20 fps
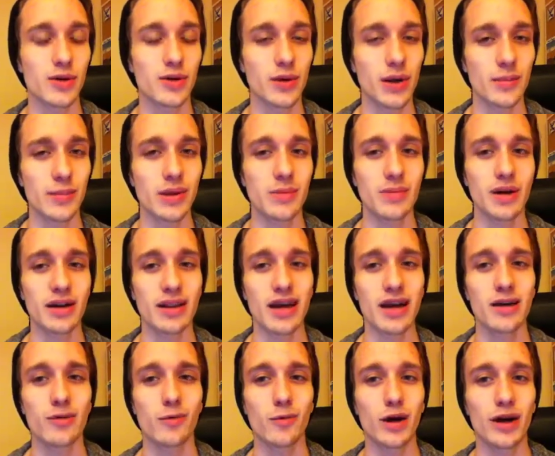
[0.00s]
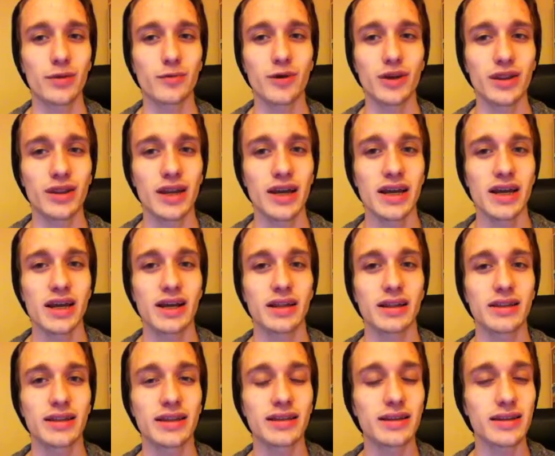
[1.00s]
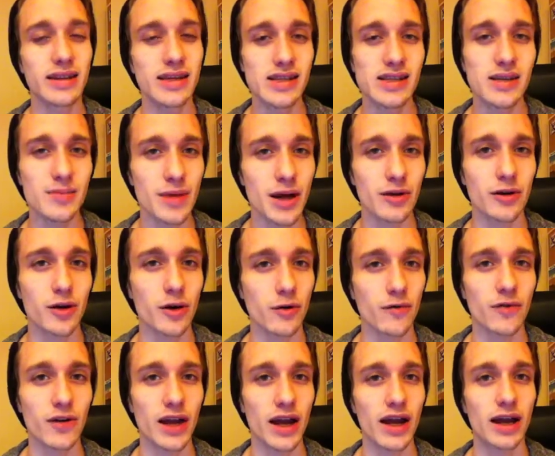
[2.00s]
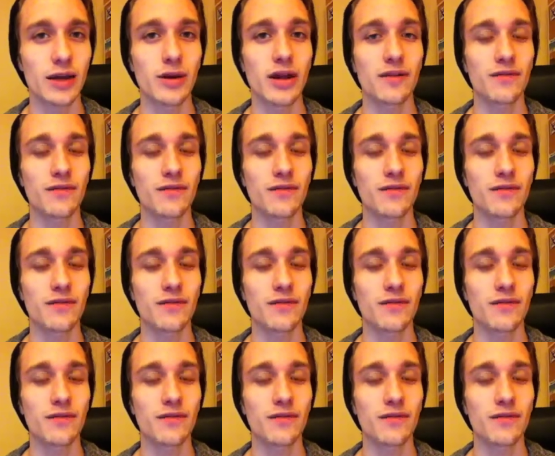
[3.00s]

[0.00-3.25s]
What do I mean by that? One with the least amount of overhead.